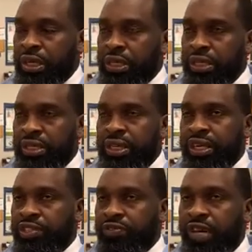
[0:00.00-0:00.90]
In the
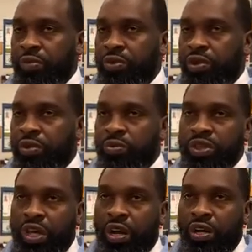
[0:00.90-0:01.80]
HVAC world,
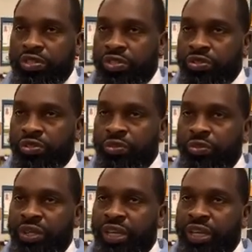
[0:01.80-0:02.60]
we also do